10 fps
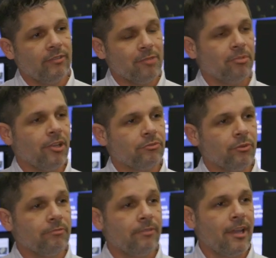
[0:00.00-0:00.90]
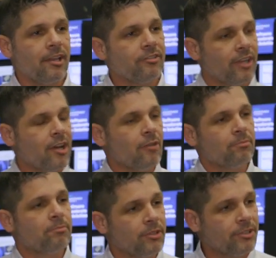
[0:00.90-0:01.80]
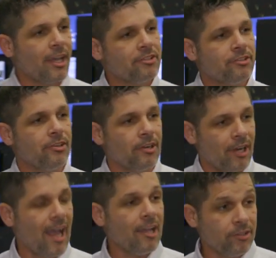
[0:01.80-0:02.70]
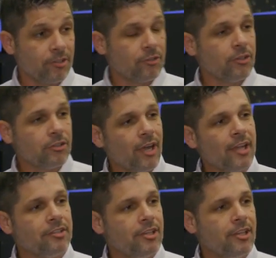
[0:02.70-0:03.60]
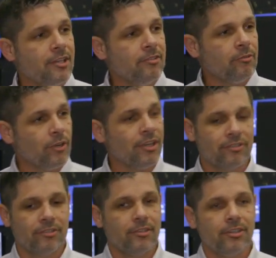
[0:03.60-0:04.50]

of N+1 fans to help protect your critical IT when it's